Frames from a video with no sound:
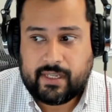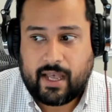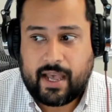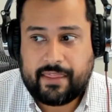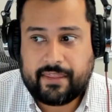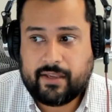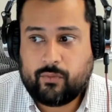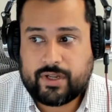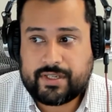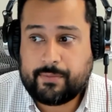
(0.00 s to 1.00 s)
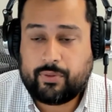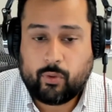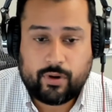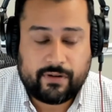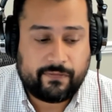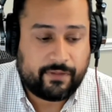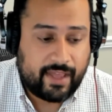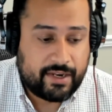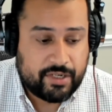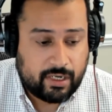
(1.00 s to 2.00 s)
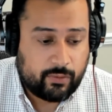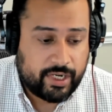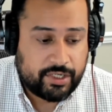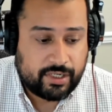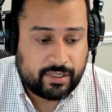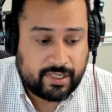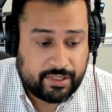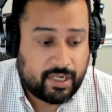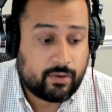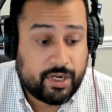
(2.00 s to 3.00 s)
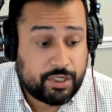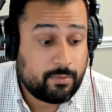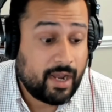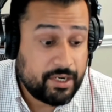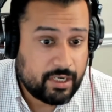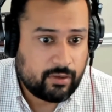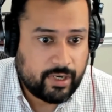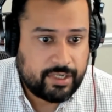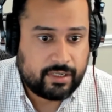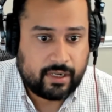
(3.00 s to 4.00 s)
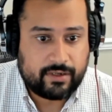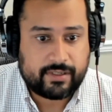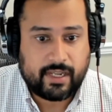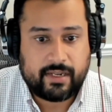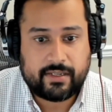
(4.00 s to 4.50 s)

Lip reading: I think what's important for that generation, this generation, my generation, to understand